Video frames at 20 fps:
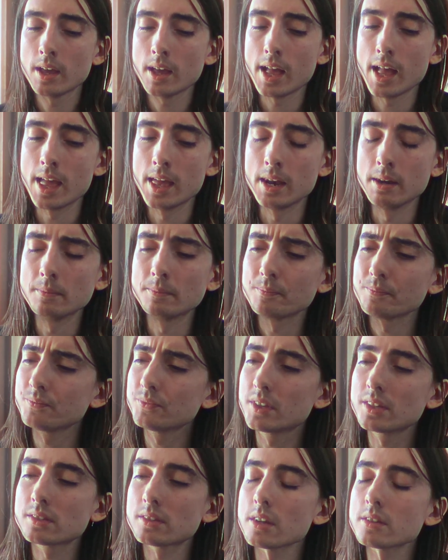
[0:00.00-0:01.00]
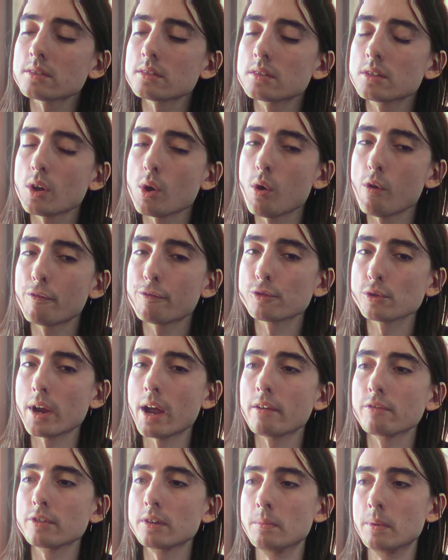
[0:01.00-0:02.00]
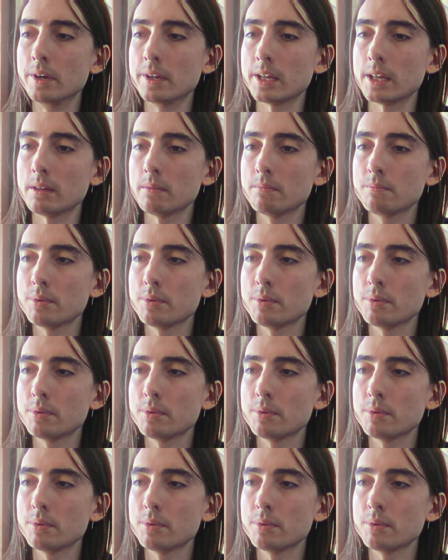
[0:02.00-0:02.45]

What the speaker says: And this doesn't go for everybody,